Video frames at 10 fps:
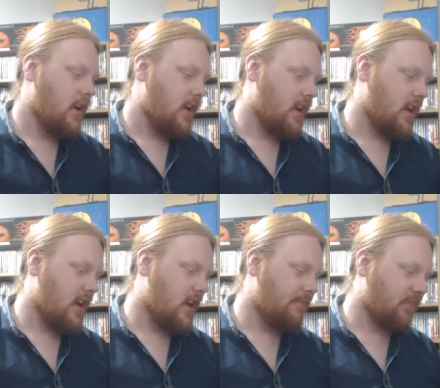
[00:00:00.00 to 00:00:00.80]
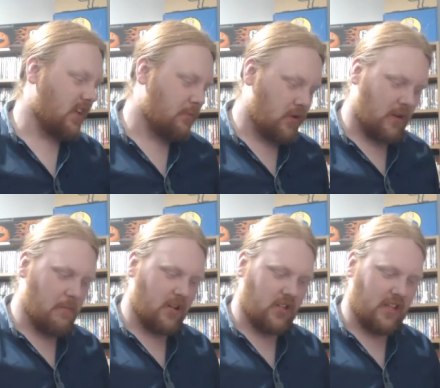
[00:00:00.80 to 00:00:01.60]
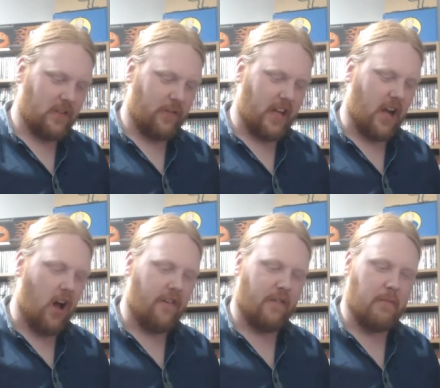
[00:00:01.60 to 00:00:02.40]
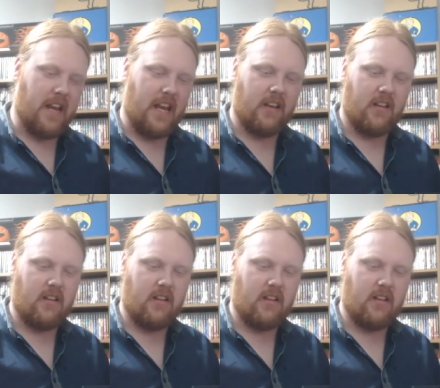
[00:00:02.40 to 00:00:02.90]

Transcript: I suppose I'll mention this for like half a minute.